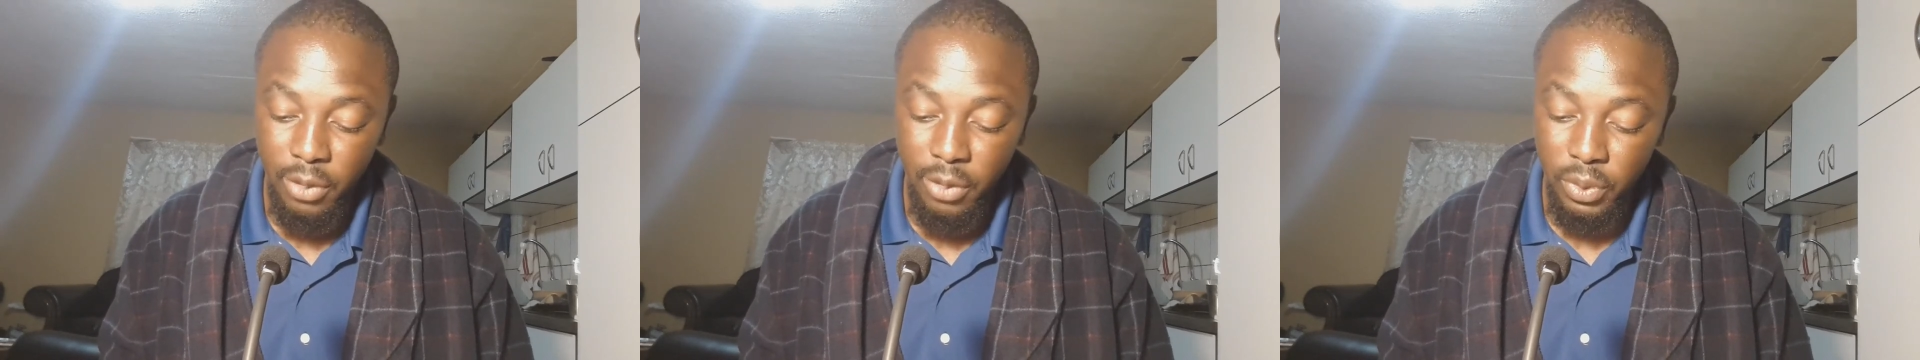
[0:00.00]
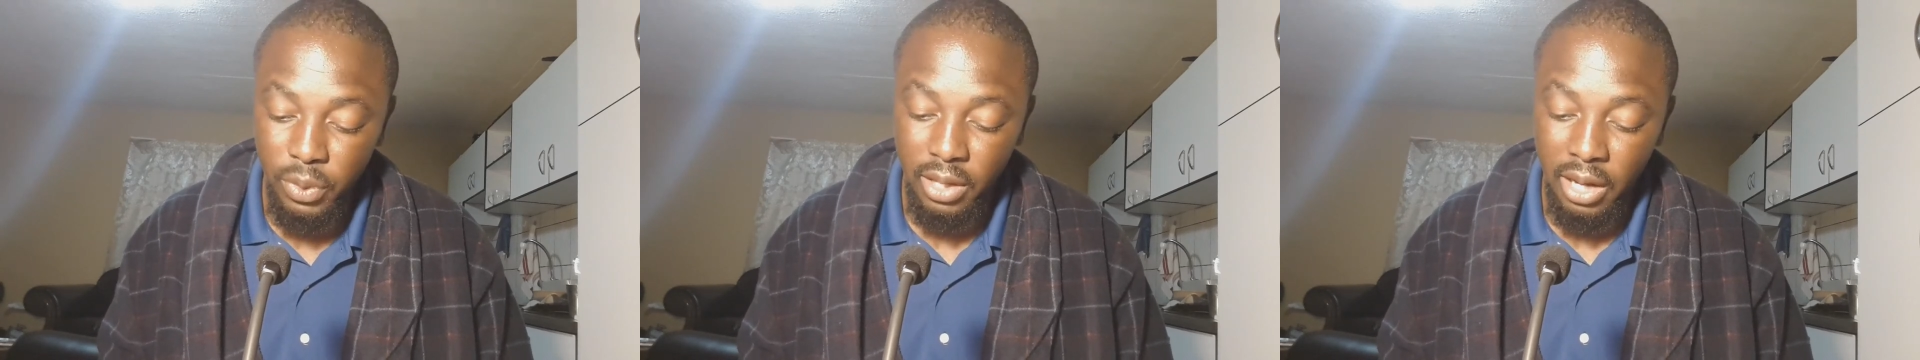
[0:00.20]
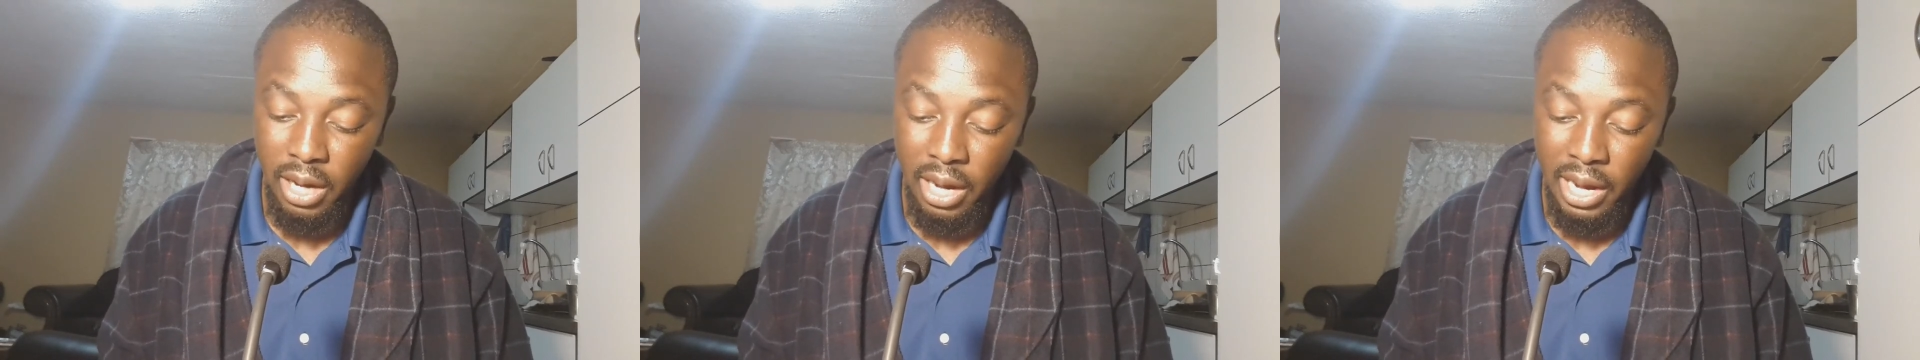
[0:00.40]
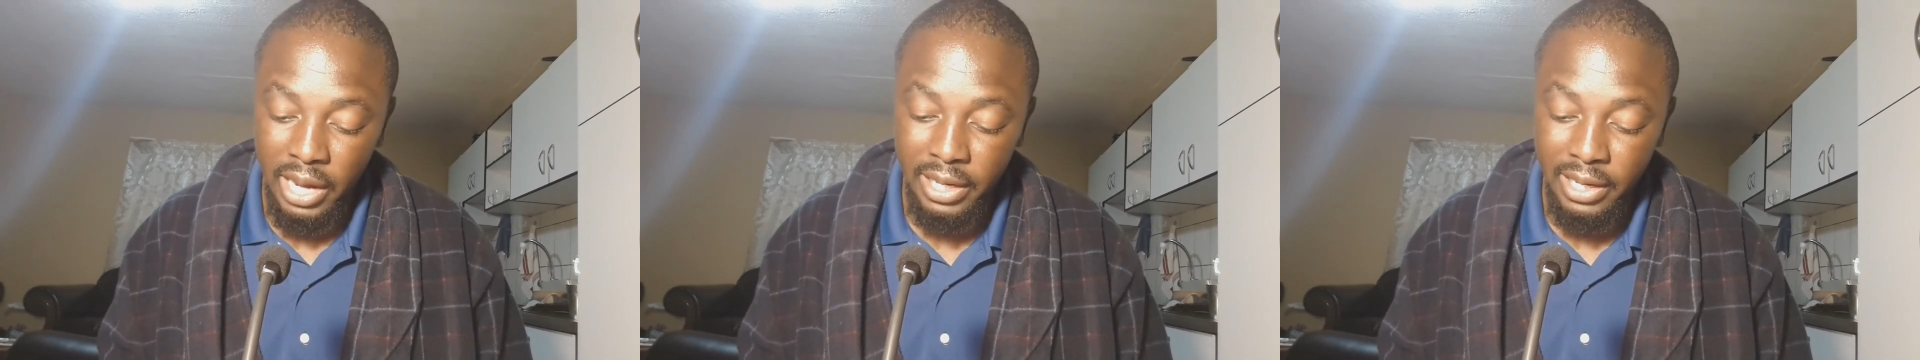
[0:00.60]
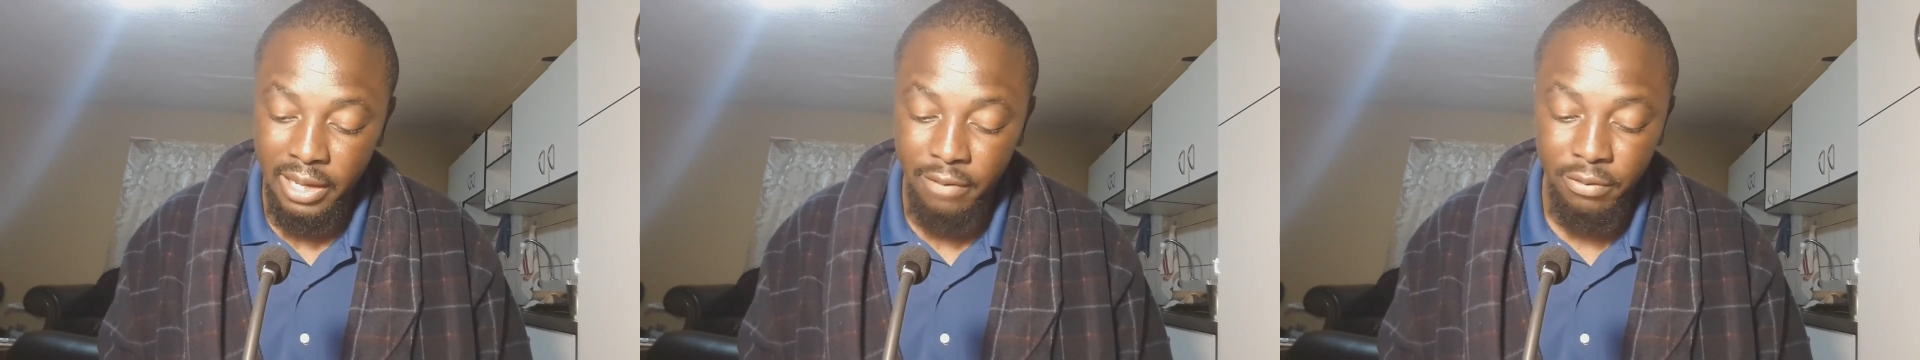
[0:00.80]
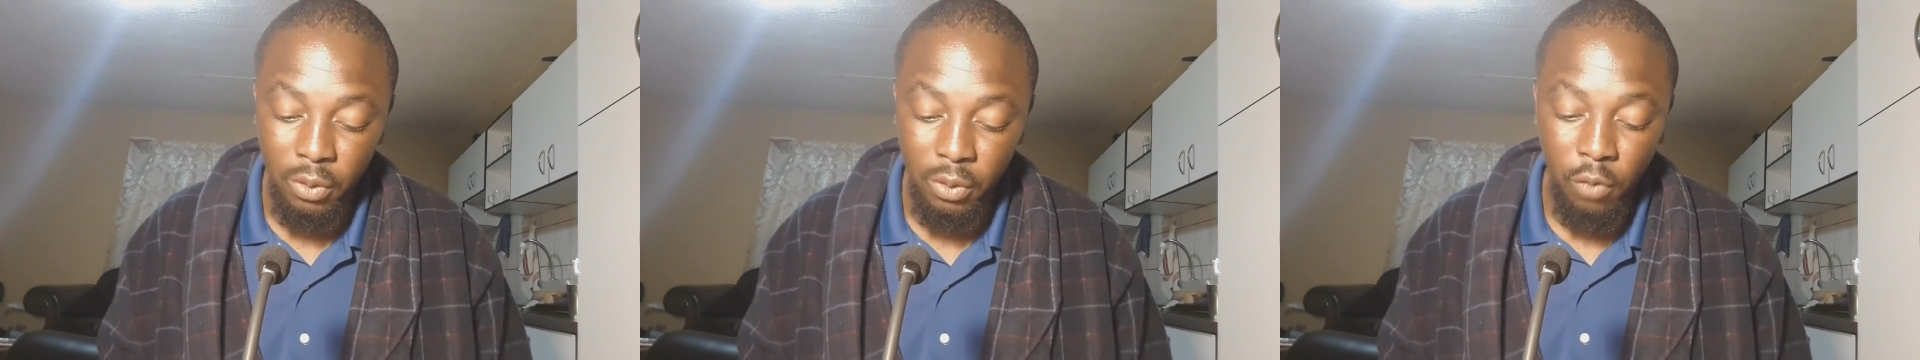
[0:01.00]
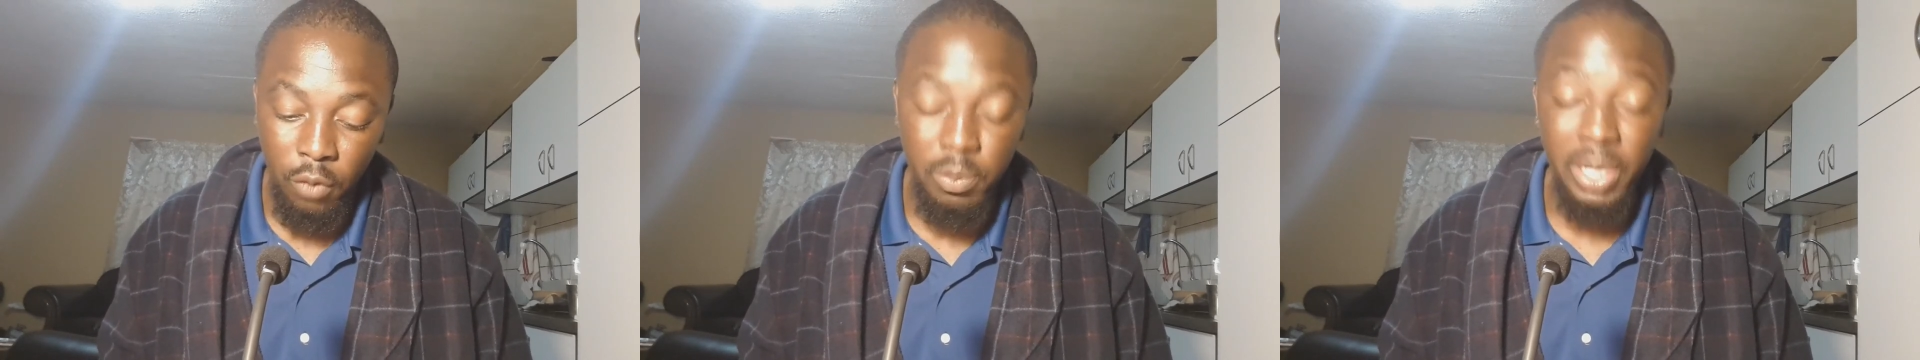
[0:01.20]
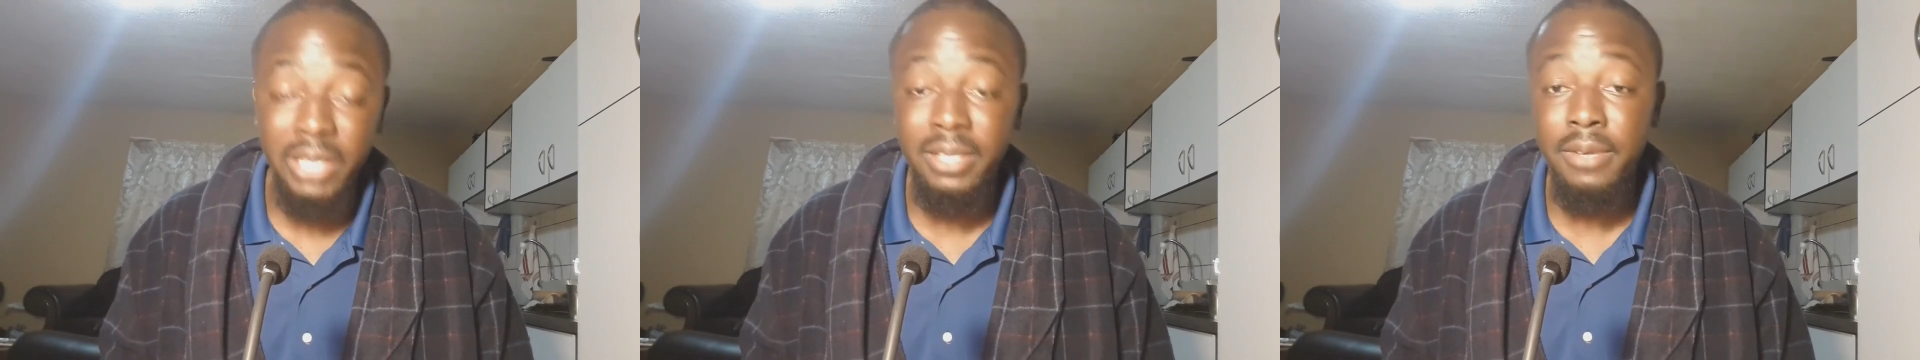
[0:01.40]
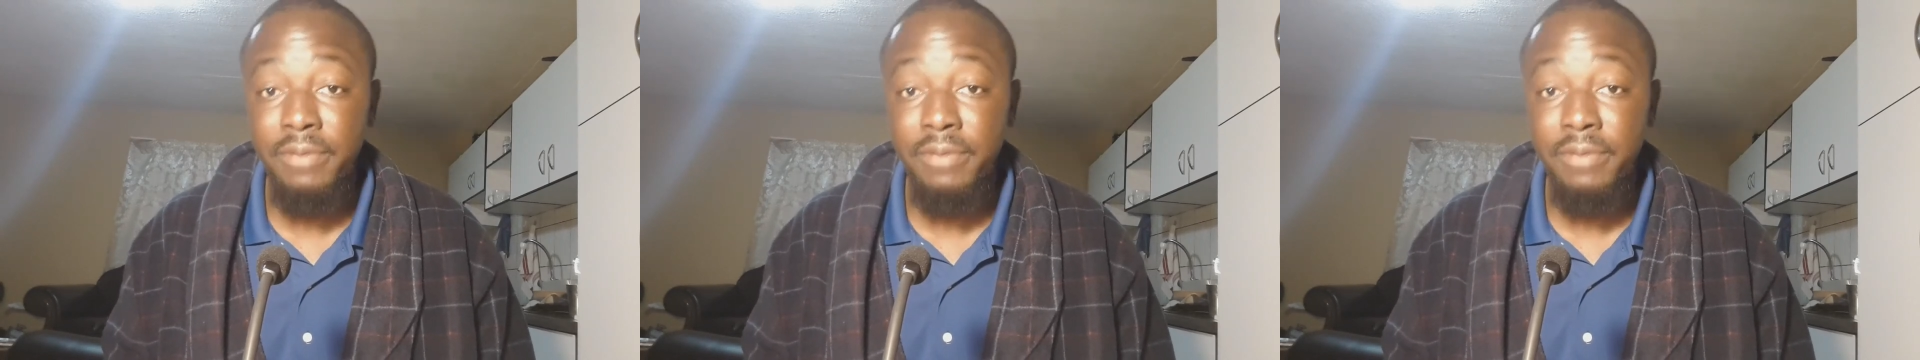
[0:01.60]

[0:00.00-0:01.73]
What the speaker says: with a high level of butter